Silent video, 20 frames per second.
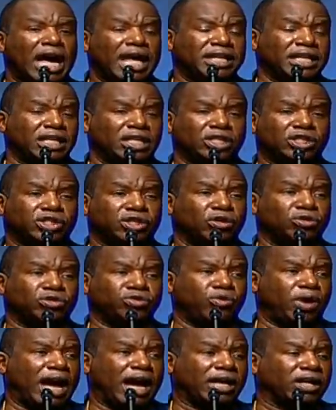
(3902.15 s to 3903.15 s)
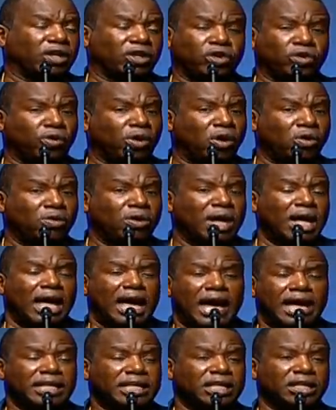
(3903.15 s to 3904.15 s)
I need a church where I could grow.
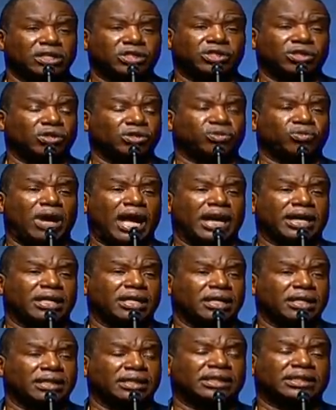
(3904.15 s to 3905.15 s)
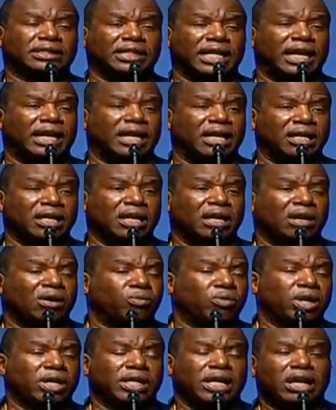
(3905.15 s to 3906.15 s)
I need a church where I can understand
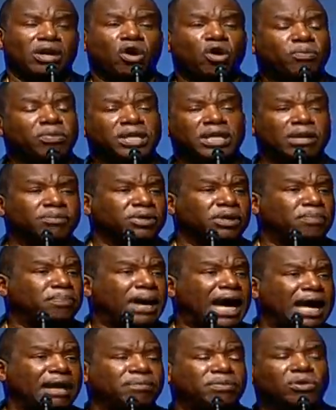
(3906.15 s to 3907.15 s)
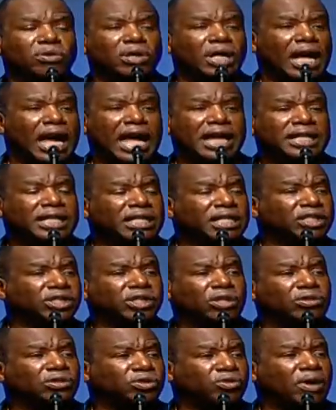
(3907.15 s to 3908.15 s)
when they open up the Bible. I need a
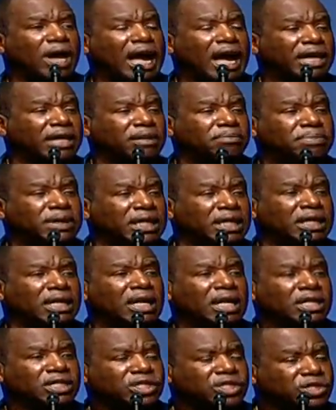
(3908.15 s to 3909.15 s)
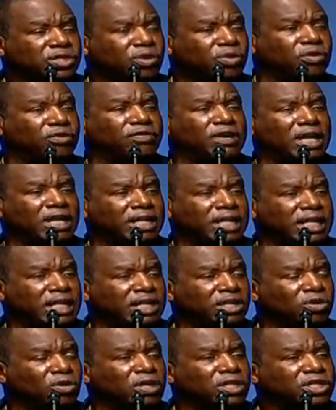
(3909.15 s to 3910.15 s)
church where I could be served uh,
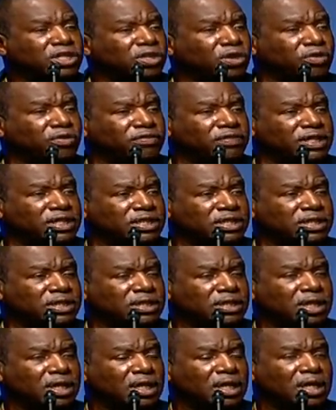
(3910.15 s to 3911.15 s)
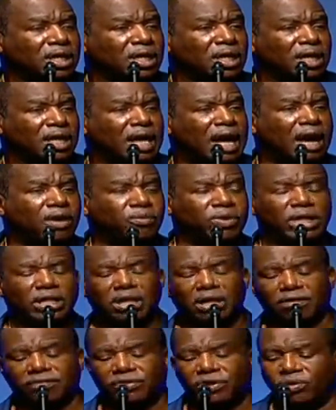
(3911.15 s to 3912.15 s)
in your service. God, we
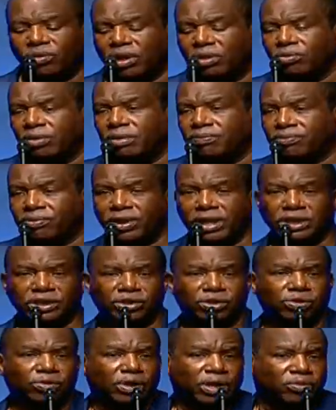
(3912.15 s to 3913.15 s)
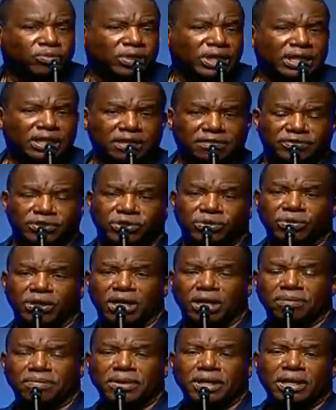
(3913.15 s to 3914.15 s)
love you and we praise you and we lift you
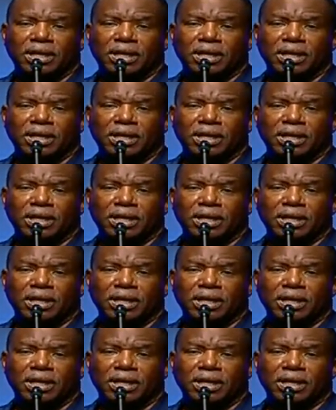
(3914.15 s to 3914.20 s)
up.